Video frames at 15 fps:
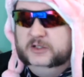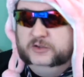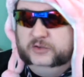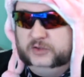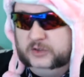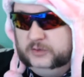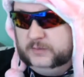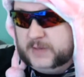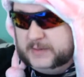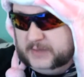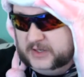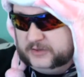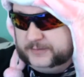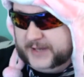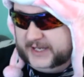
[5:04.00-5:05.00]
So my
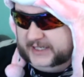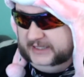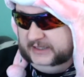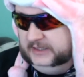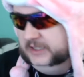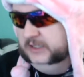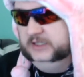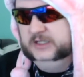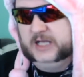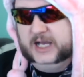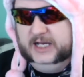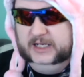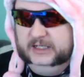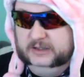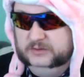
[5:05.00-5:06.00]
mother, Peggy,
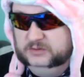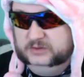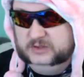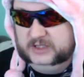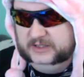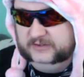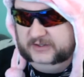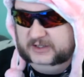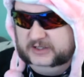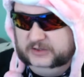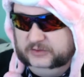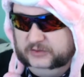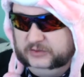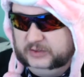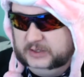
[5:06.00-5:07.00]

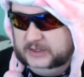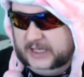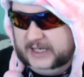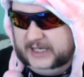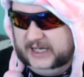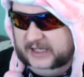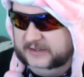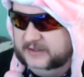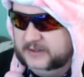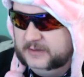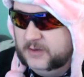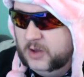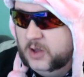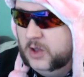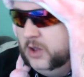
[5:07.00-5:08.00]
continues on.
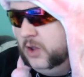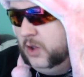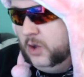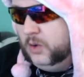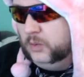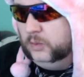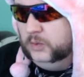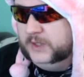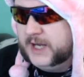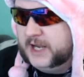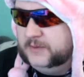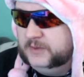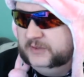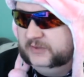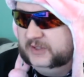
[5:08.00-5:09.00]
When I
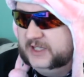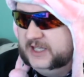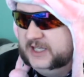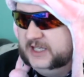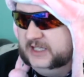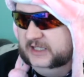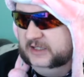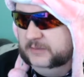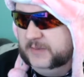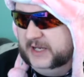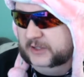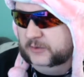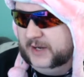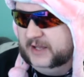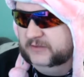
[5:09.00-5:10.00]
was a kid, my
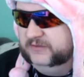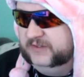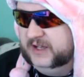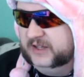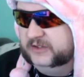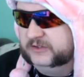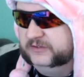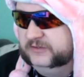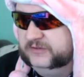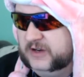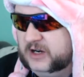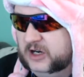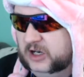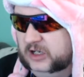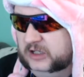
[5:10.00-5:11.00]
grandfather
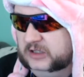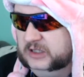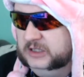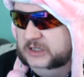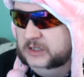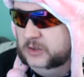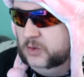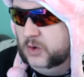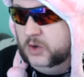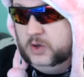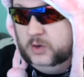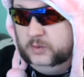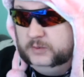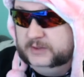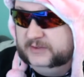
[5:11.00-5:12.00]
Farr
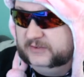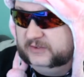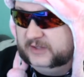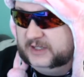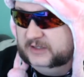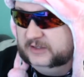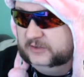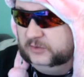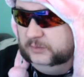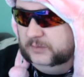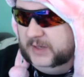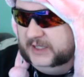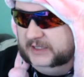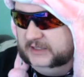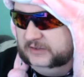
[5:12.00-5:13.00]
would send us
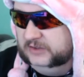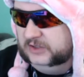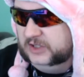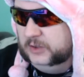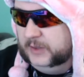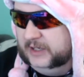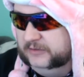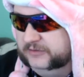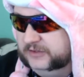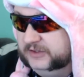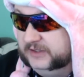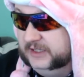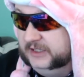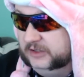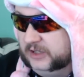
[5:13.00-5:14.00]
money to go out for
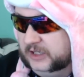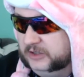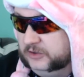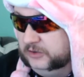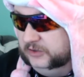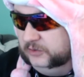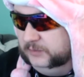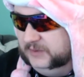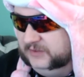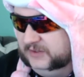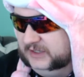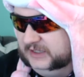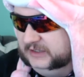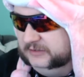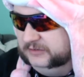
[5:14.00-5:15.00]
dinner on Christmas
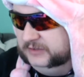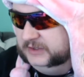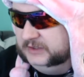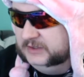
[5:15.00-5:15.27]
Eve.